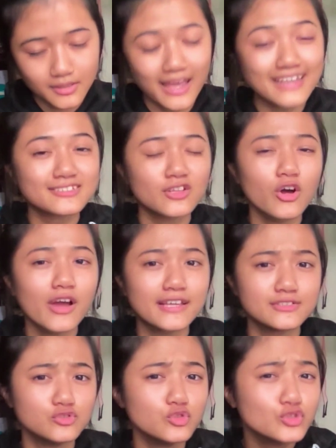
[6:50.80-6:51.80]
As long
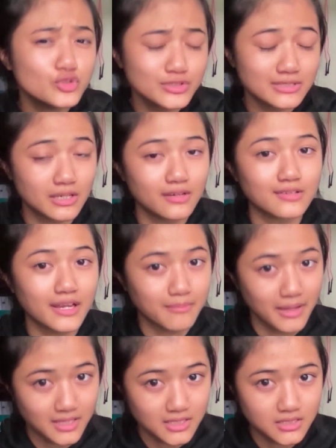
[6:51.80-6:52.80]
as you use the correct
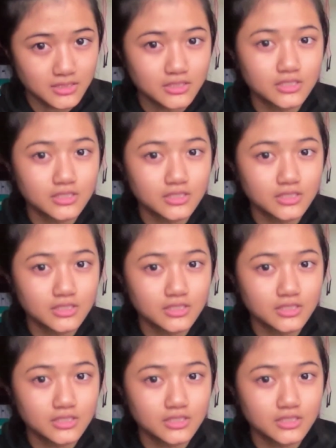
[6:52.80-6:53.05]
methods,